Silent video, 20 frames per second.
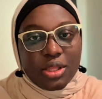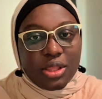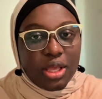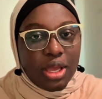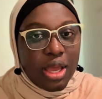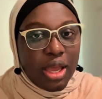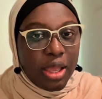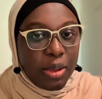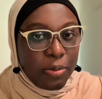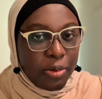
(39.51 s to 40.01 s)

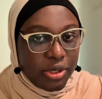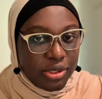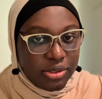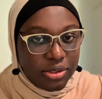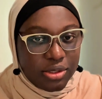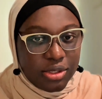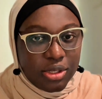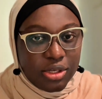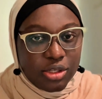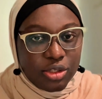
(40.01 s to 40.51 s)
that I
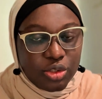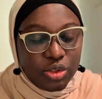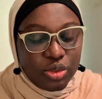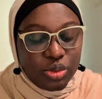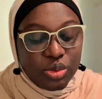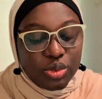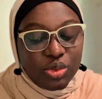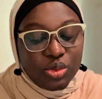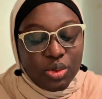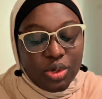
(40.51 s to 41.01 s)
personally
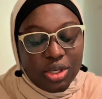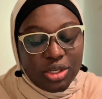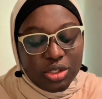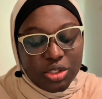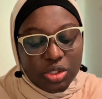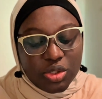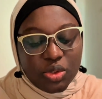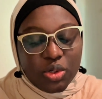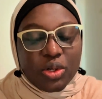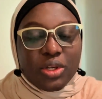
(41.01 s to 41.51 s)
do to
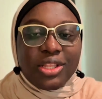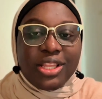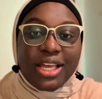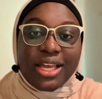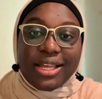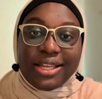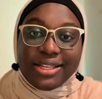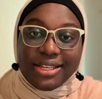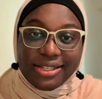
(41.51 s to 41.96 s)
ensure that